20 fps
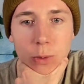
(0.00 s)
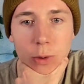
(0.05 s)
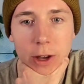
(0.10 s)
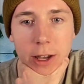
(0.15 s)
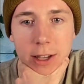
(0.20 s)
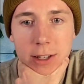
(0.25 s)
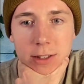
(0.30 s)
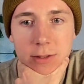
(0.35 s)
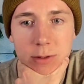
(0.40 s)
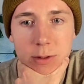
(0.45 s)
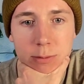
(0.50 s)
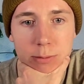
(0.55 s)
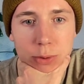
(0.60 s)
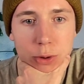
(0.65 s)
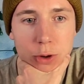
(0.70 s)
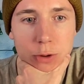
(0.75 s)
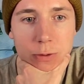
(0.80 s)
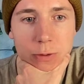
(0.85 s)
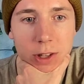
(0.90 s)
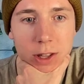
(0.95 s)
ways of
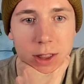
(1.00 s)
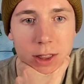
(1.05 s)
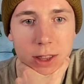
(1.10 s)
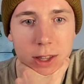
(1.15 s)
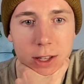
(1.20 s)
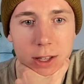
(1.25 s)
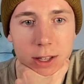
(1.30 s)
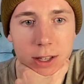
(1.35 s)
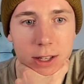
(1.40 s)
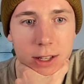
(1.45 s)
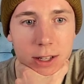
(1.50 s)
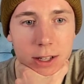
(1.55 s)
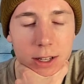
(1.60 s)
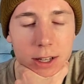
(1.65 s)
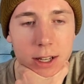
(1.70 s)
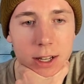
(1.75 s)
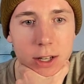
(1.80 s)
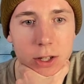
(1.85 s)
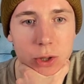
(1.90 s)
improving thinking,